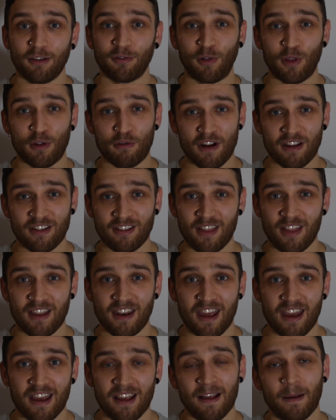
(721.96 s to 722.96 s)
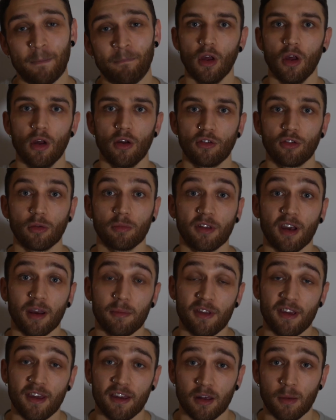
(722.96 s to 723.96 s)
for the rest of the day. Sometimes
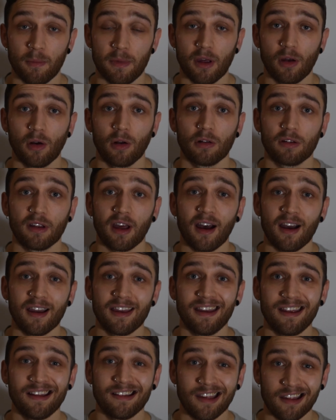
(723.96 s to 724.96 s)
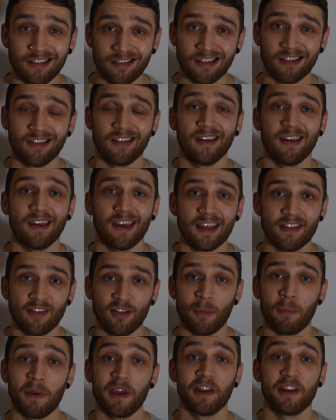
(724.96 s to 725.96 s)
HIIT can be called high intensity
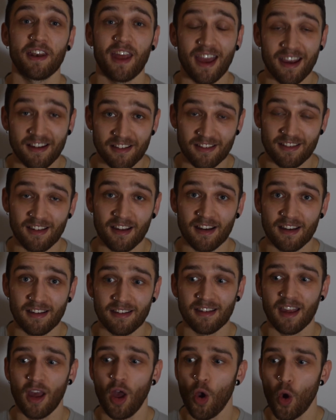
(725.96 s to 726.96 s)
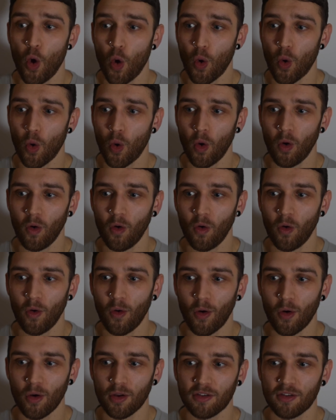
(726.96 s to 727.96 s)
intermittent exercise or